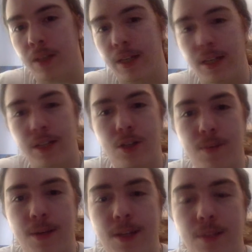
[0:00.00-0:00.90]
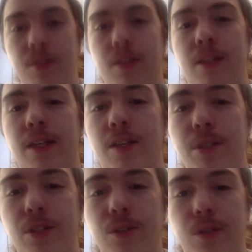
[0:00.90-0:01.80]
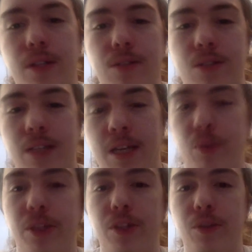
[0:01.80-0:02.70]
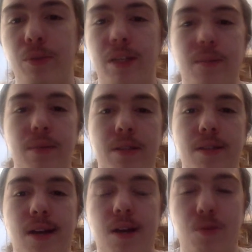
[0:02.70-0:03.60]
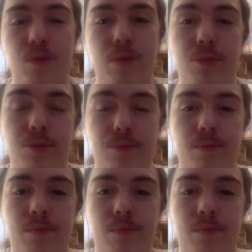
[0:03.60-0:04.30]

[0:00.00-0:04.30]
It is all possible that they could be announcing a Wii U game that's not Rumble.